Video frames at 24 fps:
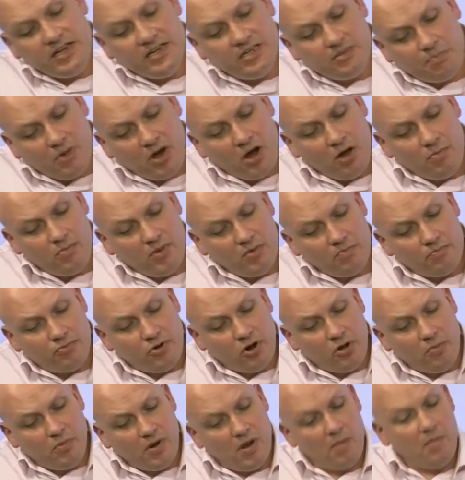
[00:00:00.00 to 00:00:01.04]
department
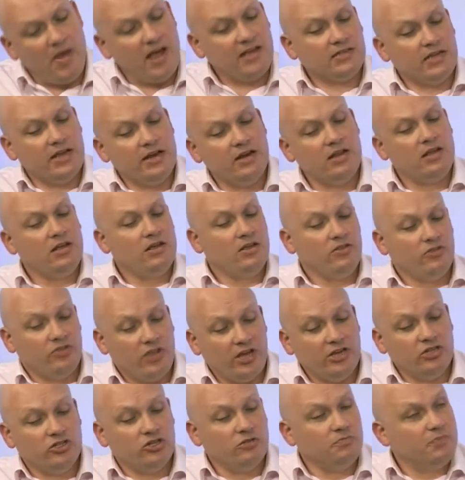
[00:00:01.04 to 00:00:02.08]
problem, as in
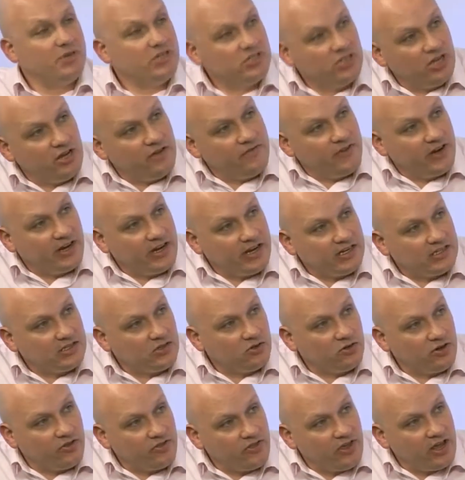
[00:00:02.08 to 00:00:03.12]
they should be serving this
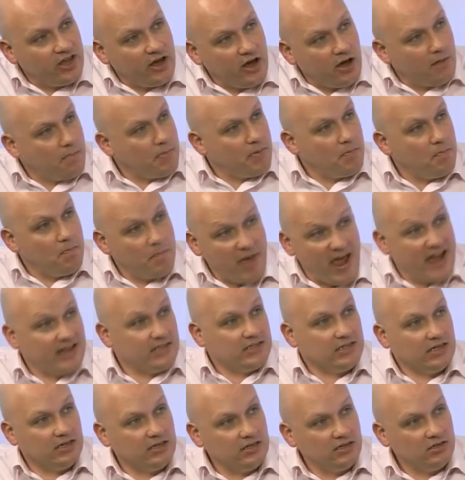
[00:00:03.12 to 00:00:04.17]
sort of thing up
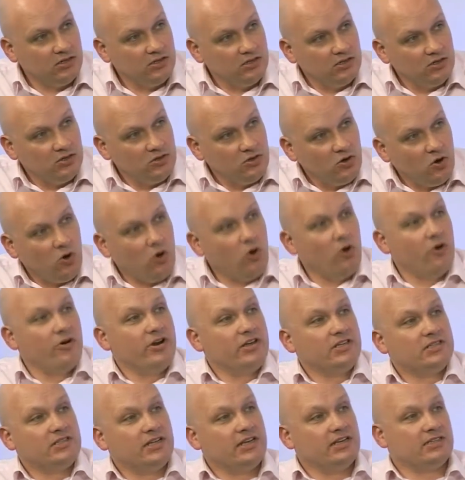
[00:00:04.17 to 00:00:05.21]
better? Or
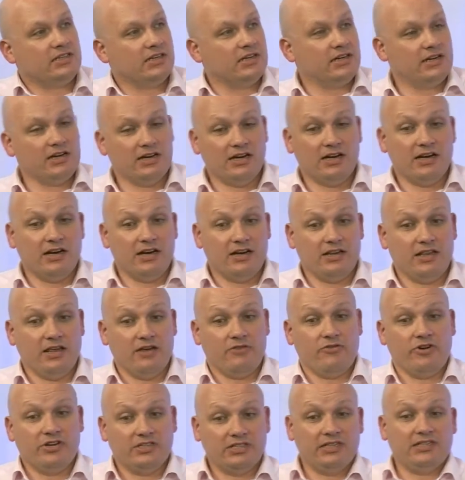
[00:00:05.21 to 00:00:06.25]
is this
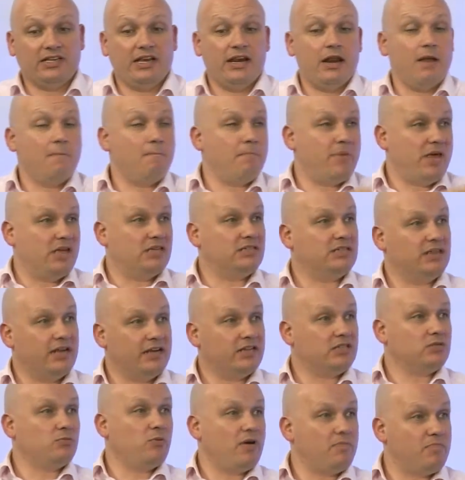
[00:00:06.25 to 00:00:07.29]
in the
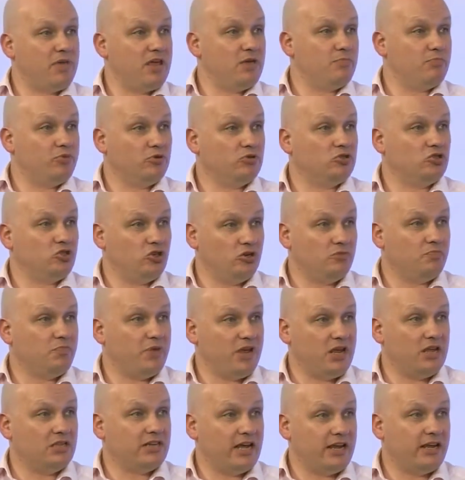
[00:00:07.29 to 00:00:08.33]
business where people should
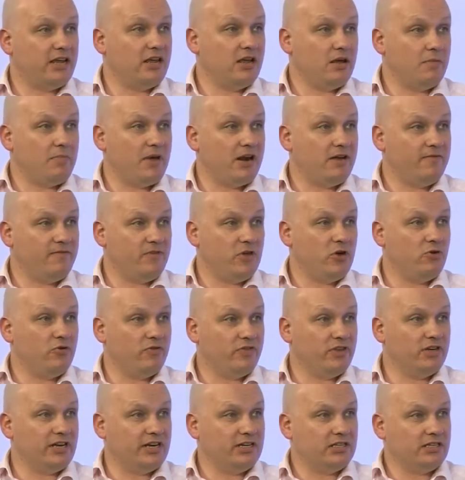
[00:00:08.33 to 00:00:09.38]
be taking a better view of
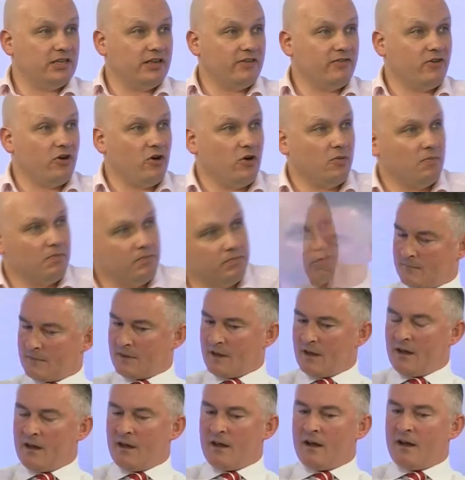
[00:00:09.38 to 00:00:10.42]
the data they've got?
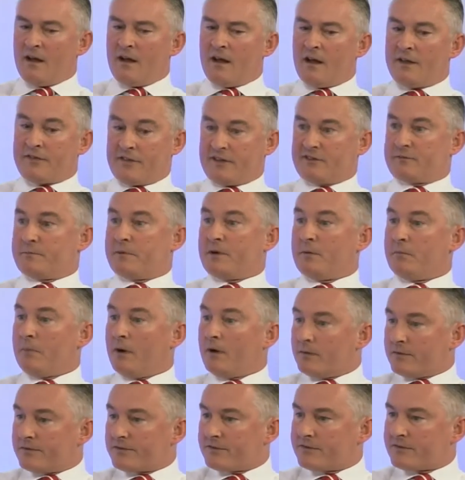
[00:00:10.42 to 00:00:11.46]
I think it's a bit of
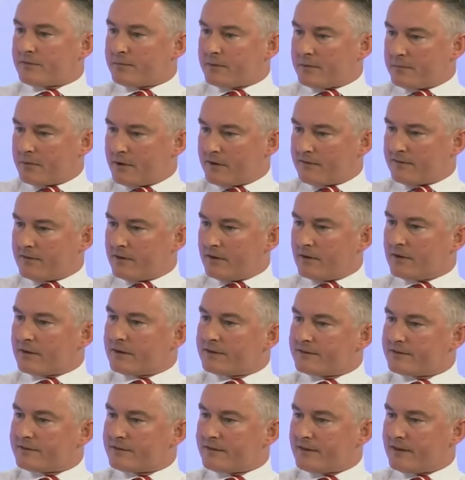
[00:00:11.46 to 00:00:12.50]
both, to be perfectly
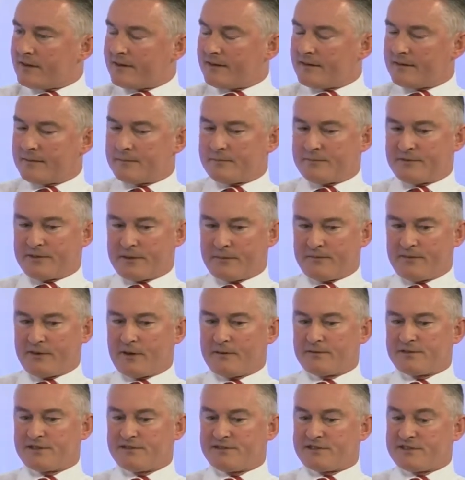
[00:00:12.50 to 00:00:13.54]
honest.
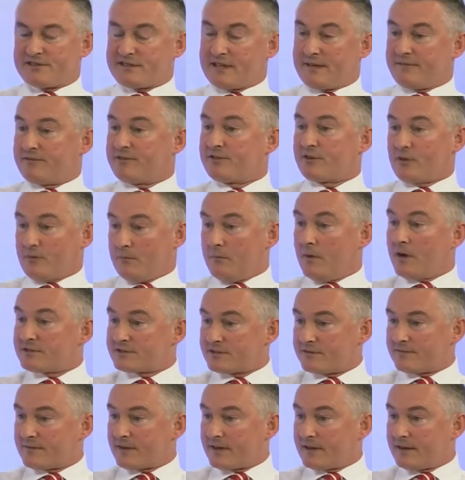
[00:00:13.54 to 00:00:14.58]
Sometimes you just have so
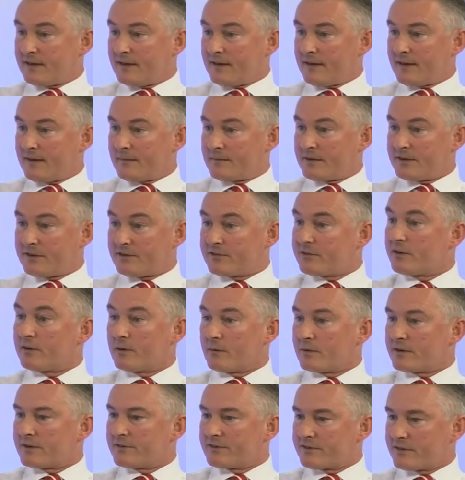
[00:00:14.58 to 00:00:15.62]
much of it, you just don't
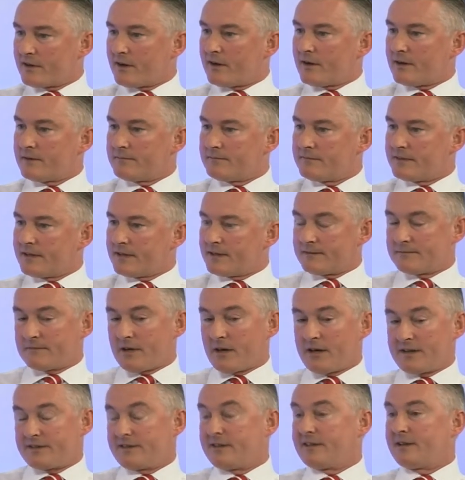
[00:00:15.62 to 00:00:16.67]
know where to start. Now,
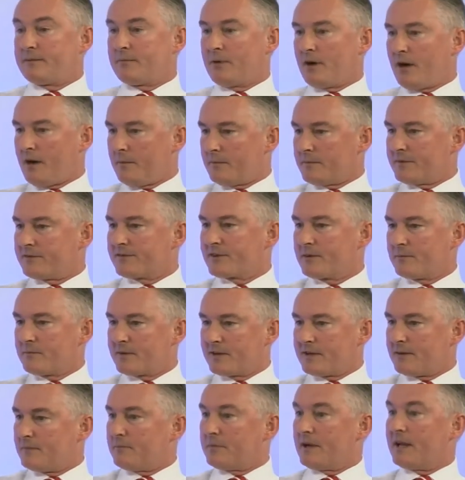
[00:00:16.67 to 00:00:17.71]
IT departments can
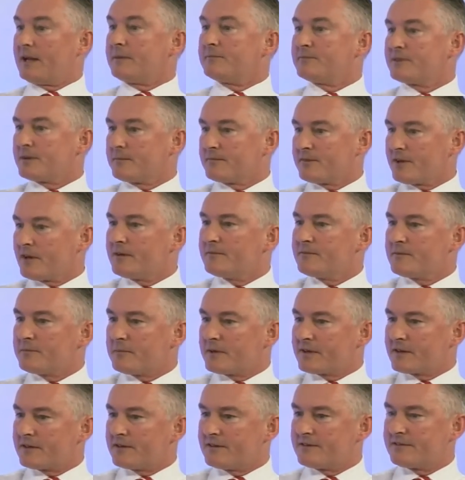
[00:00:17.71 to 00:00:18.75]
be at blame sometimes
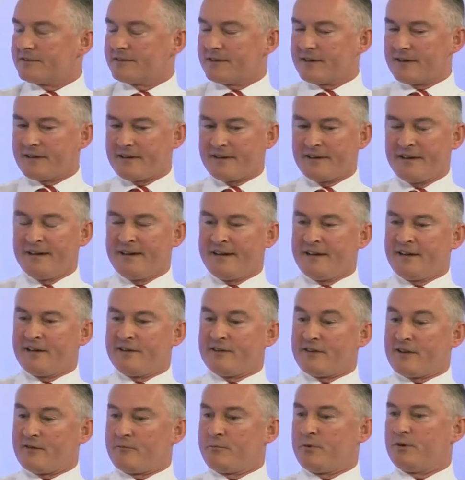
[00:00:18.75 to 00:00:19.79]
because
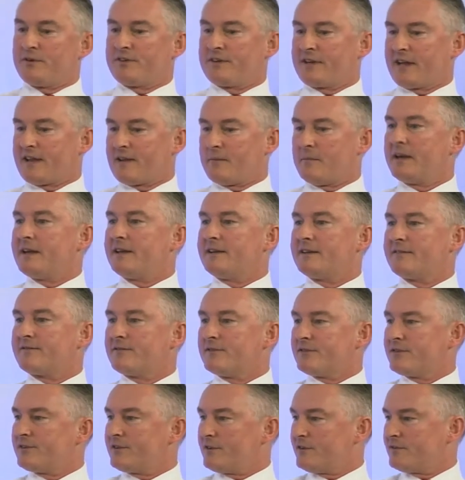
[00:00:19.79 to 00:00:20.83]
they've put together many
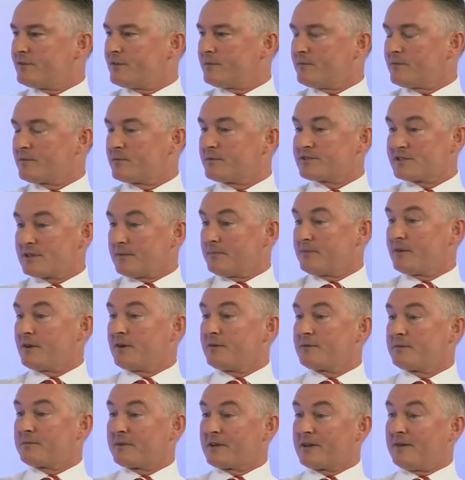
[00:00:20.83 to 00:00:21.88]
different systems which
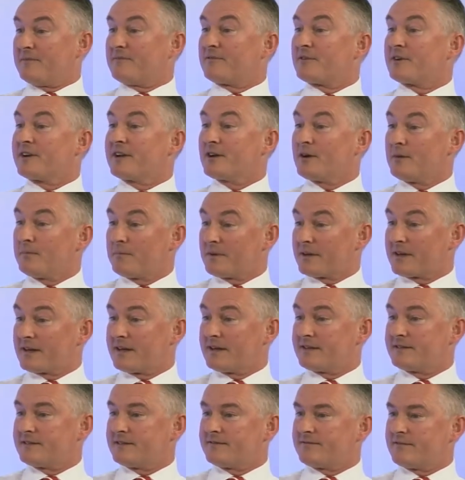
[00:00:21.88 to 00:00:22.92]
sometimes become very
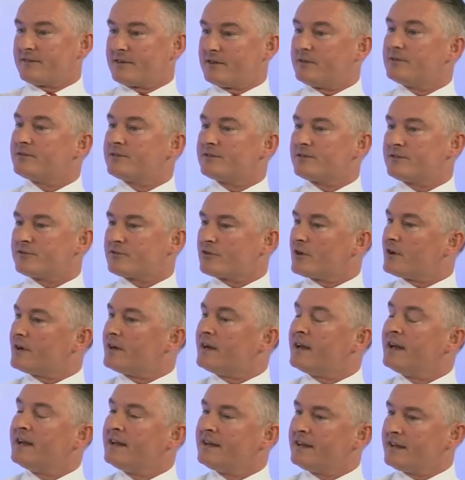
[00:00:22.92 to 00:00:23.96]
complicated for users to try
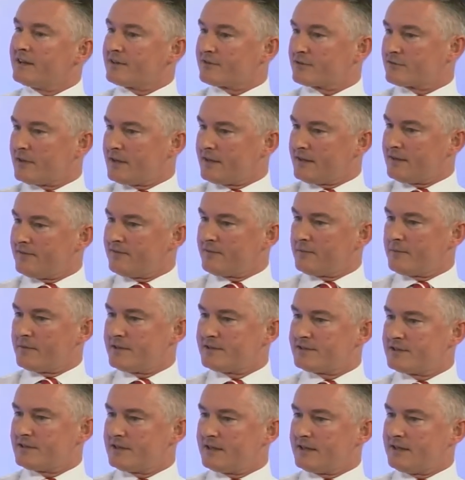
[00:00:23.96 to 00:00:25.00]
and extract the
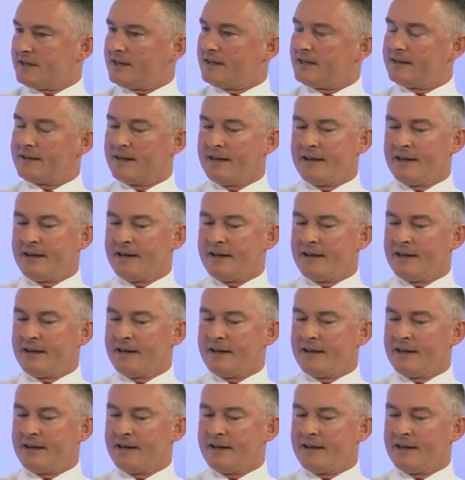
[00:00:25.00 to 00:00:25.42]
information that they need.